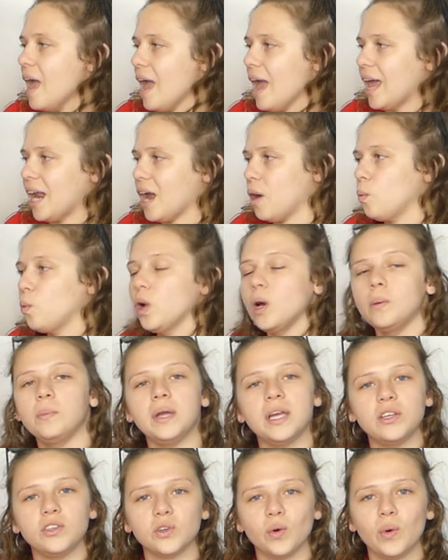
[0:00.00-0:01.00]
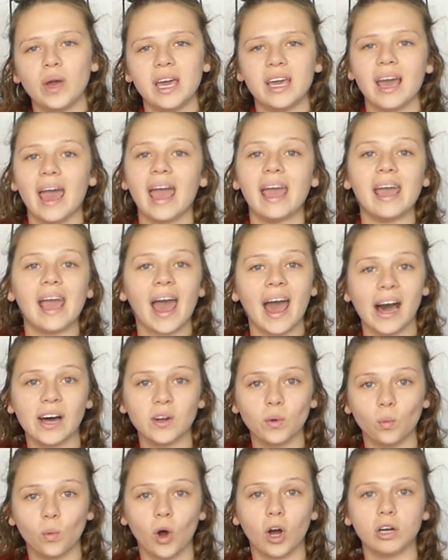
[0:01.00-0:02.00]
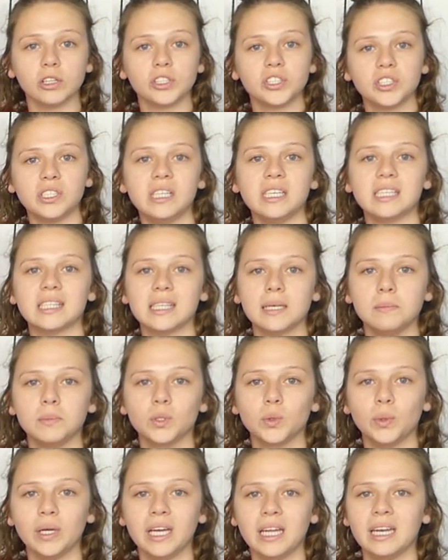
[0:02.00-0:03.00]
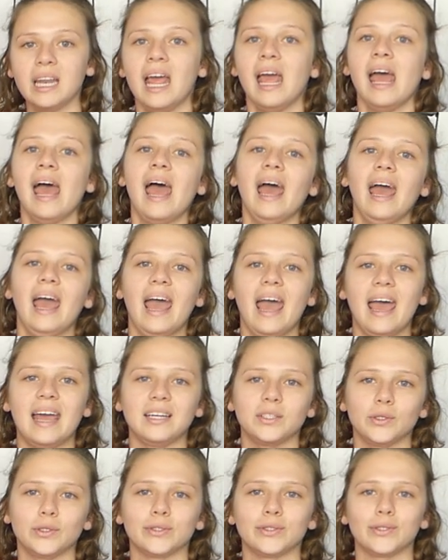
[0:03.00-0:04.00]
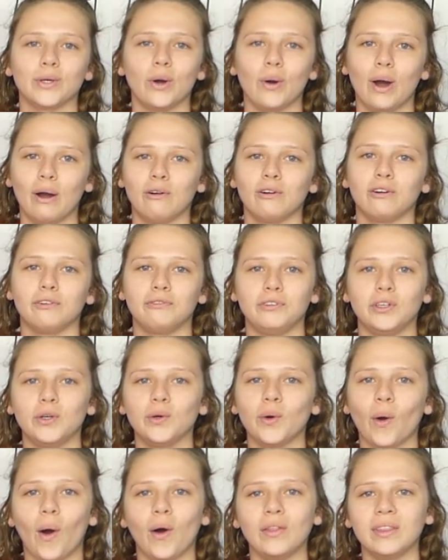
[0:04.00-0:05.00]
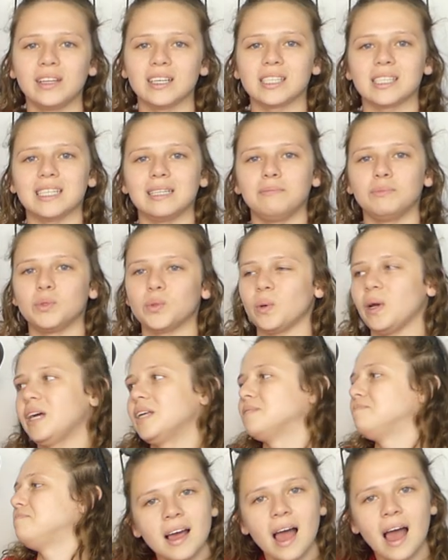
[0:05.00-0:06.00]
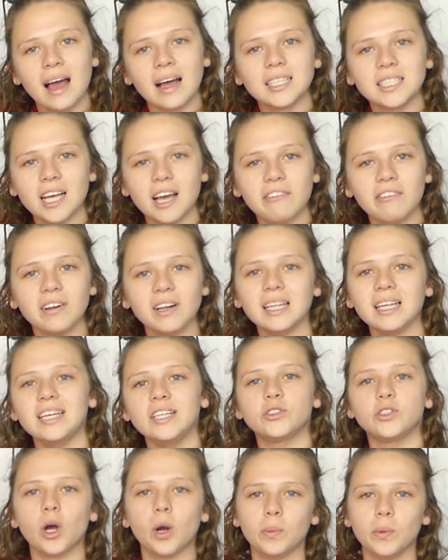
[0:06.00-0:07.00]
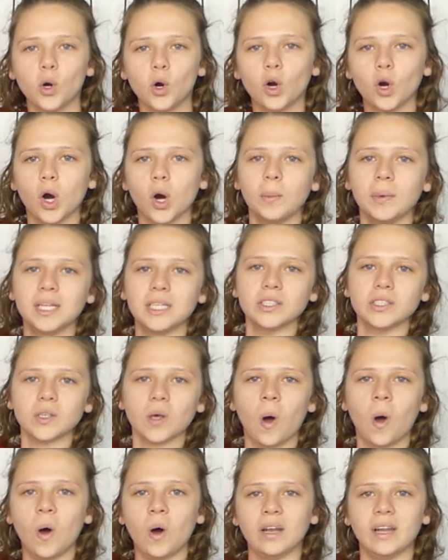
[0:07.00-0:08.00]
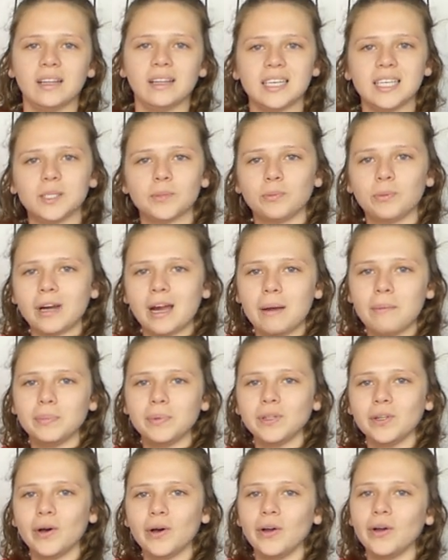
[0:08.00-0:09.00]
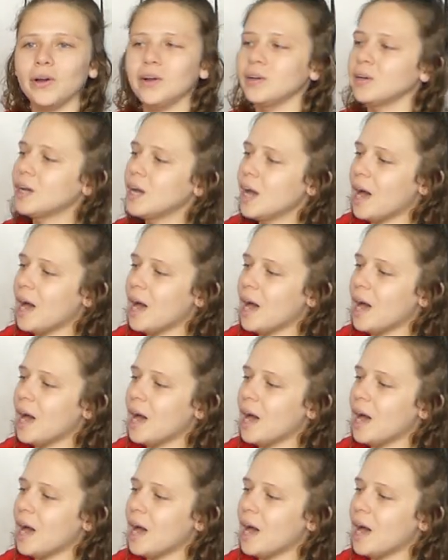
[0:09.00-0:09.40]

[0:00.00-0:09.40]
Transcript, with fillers: And I will be doing a how to wash the Slim Twin and also a review on the Slim Twin. Definitely drop your comments on this pram below.